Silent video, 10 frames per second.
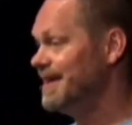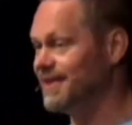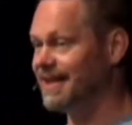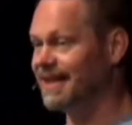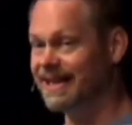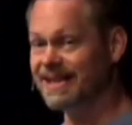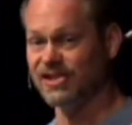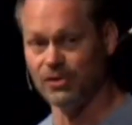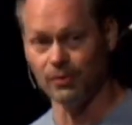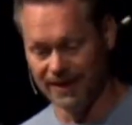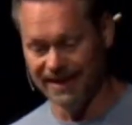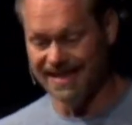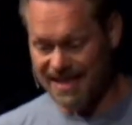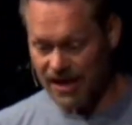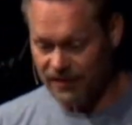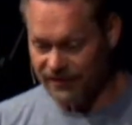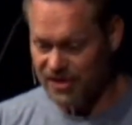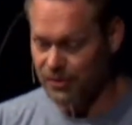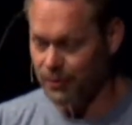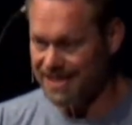than it is to really delve
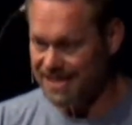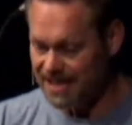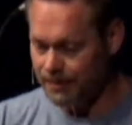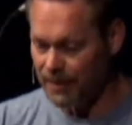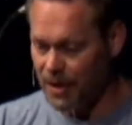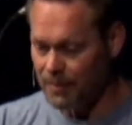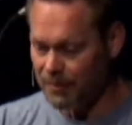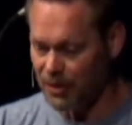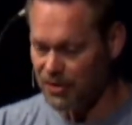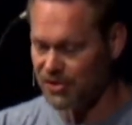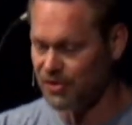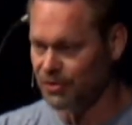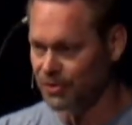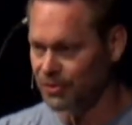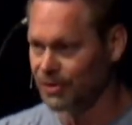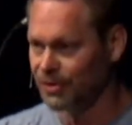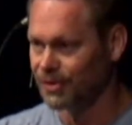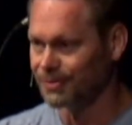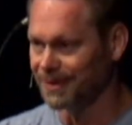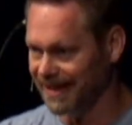into a deep personal
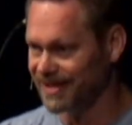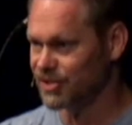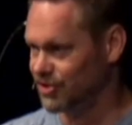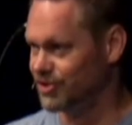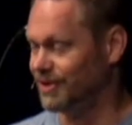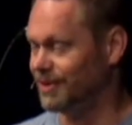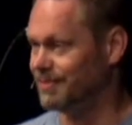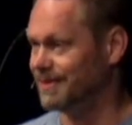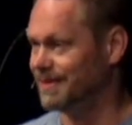relationship,